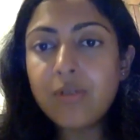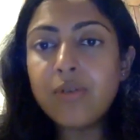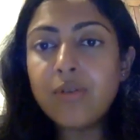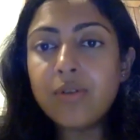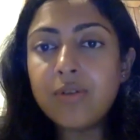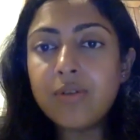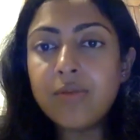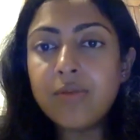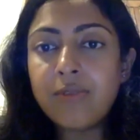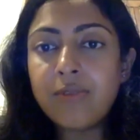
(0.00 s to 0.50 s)

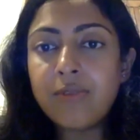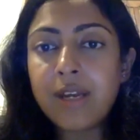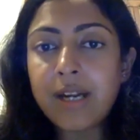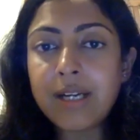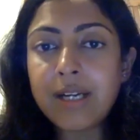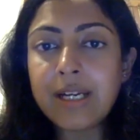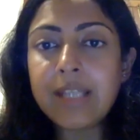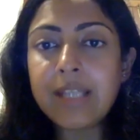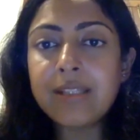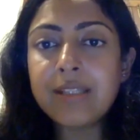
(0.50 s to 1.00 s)

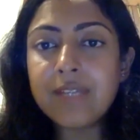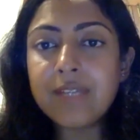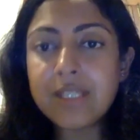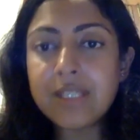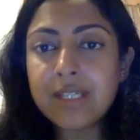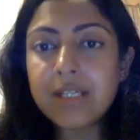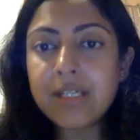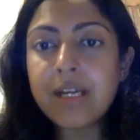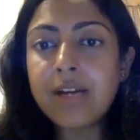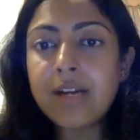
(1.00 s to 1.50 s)
Unlike the
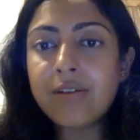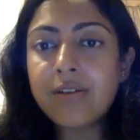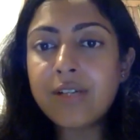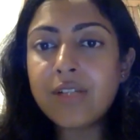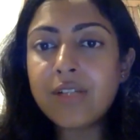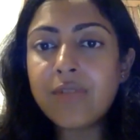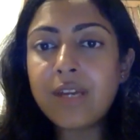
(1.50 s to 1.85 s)
Western countries